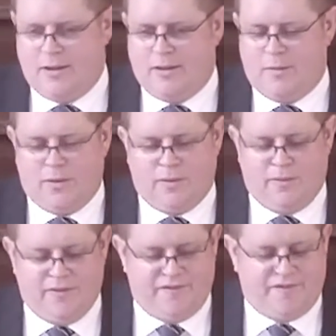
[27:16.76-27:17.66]
Well, all
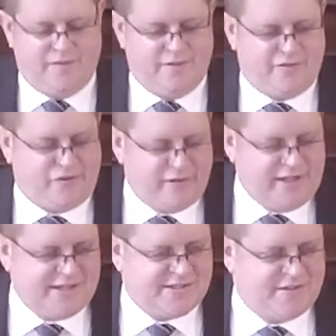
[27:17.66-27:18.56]
the
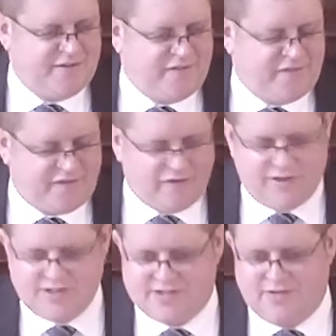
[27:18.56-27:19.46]
trees of the
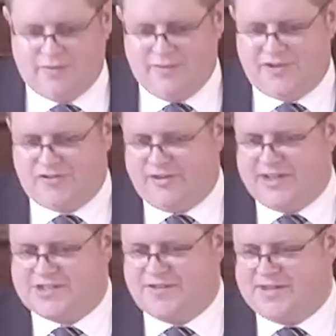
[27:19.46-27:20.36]
forest and all the
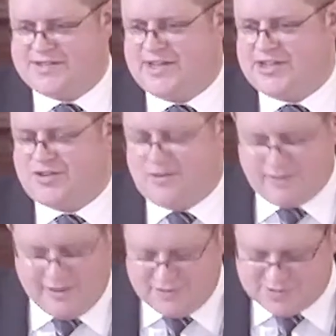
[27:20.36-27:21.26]
trees of this nation and
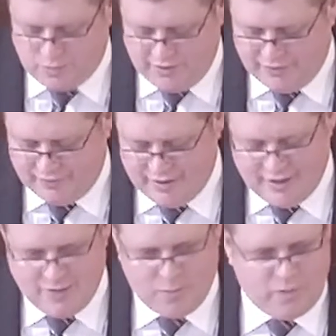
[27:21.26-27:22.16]
throughout this world
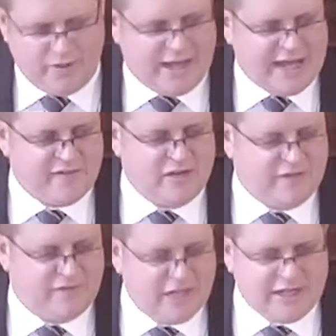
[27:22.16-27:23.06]
wouldn't have
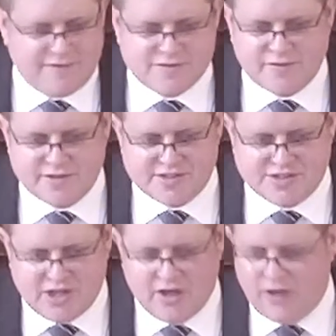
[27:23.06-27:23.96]
enough leaves for us to
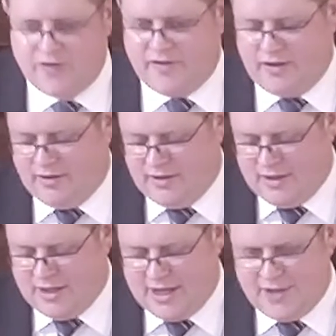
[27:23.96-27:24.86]
turn over
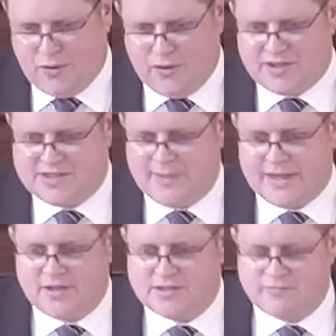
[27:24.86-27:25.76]
in order to
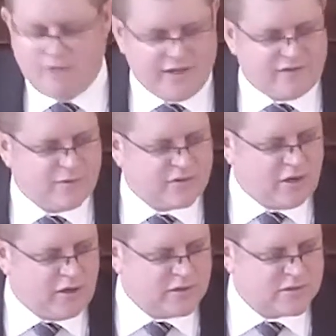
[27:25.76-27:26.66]
make us right with
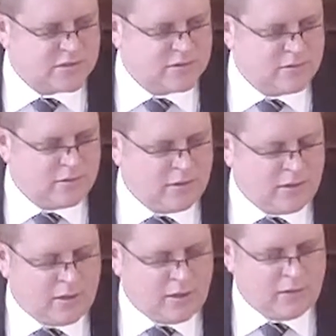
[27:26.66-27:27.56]
God?
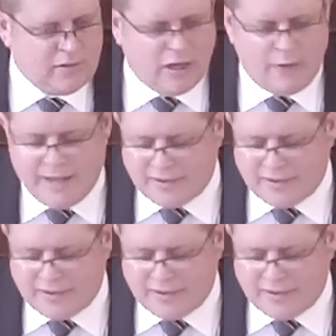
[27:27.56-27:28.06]
No amount